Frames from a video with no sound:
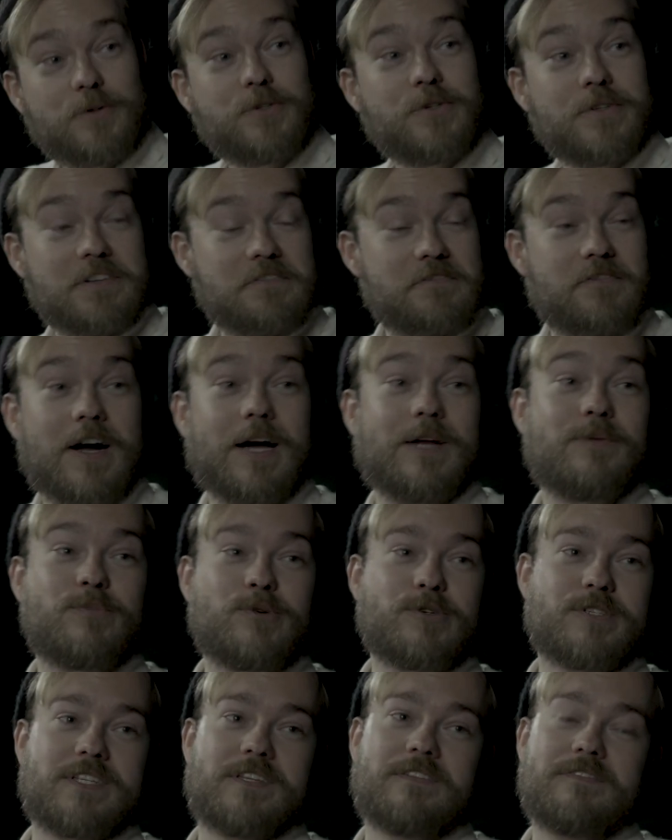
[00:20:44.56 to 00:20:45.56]
do you define
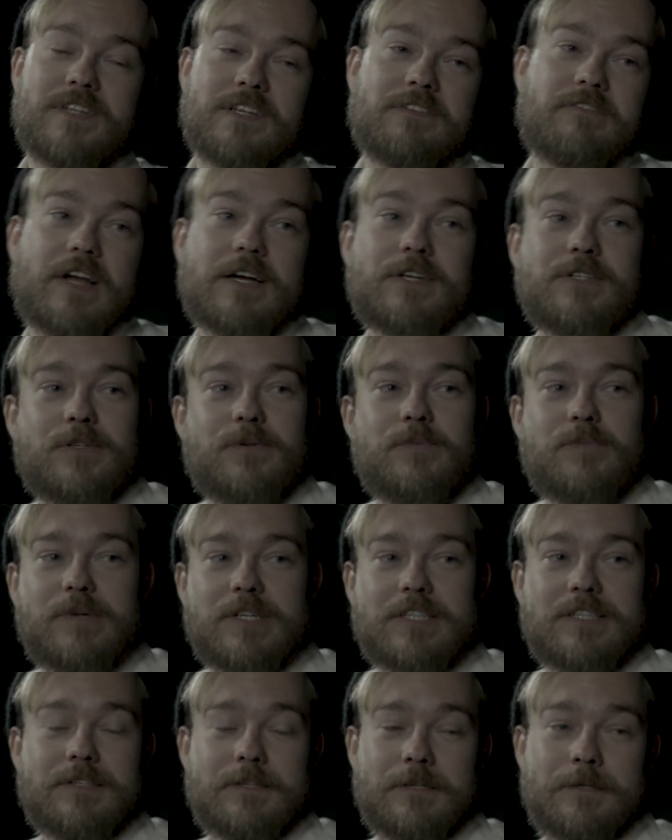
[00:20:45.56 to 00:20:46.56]
positive direction
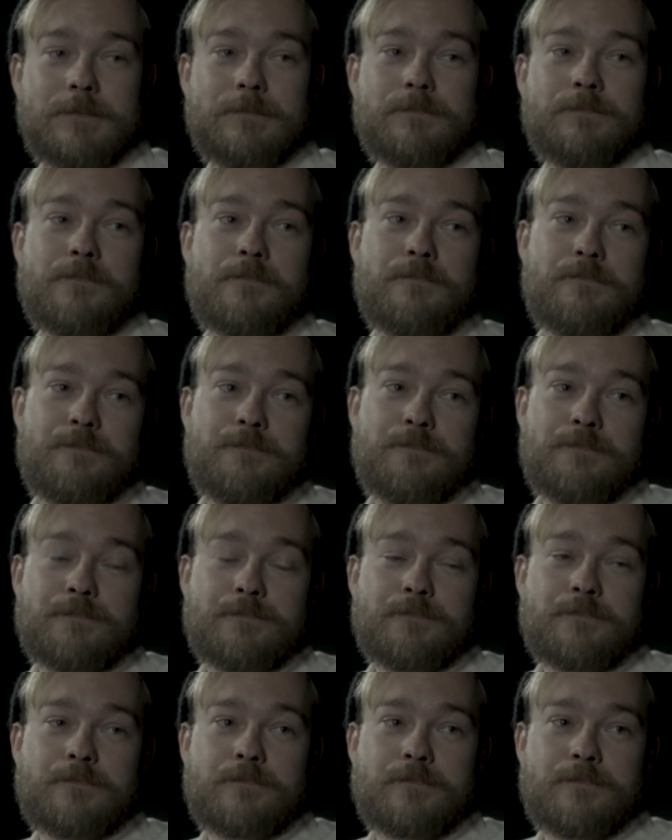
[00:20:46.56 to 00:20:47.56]
but
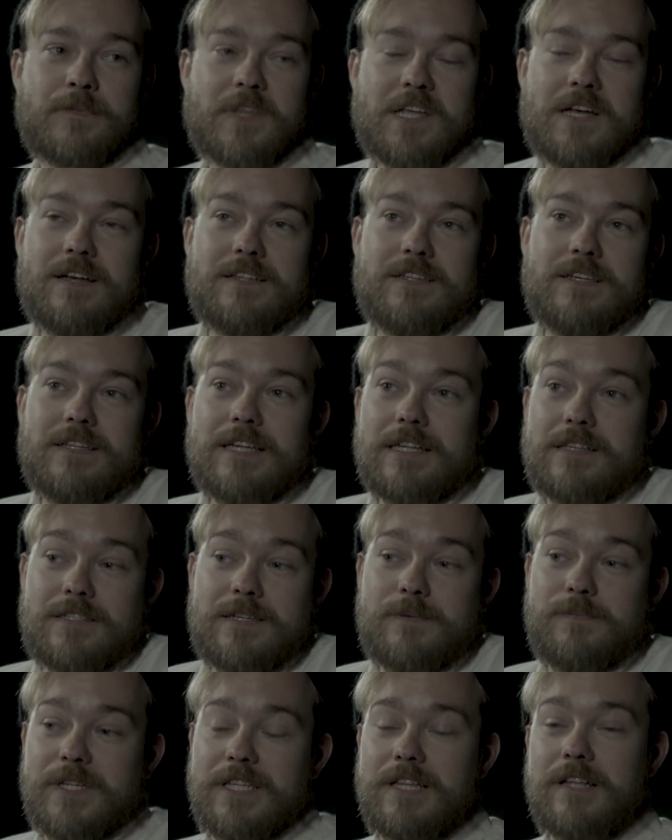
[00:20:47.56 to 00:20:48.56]
yeah i think that's
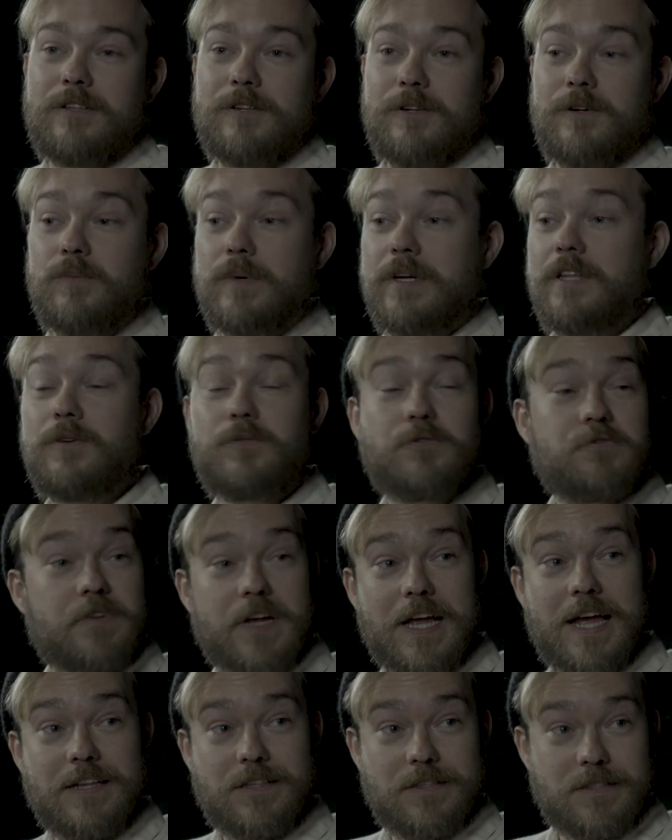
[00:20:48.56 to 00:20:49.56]
something that you know when you
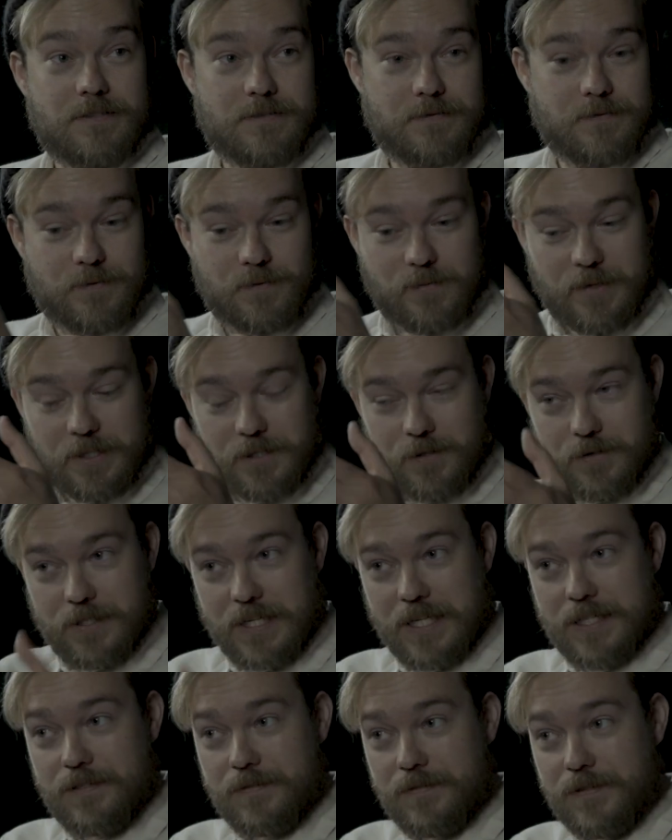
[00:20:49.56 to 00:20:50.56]
create what you
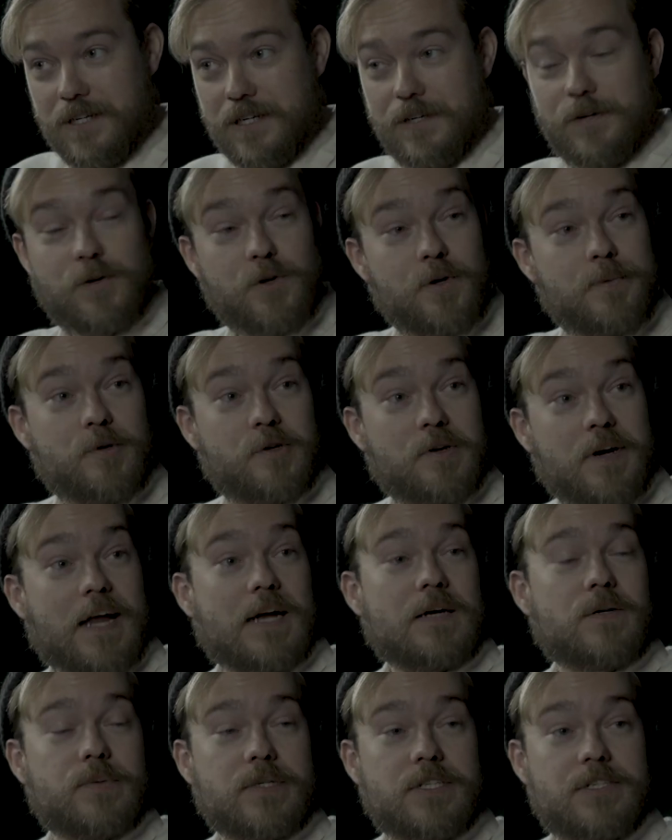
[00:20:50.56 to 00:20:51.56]
said, kind of common
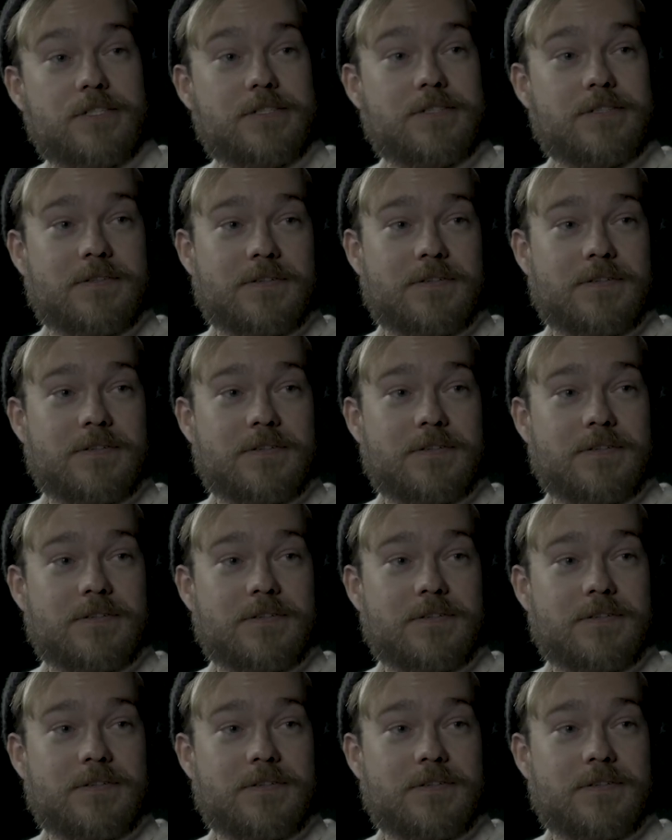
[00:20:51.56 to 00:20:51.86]
language.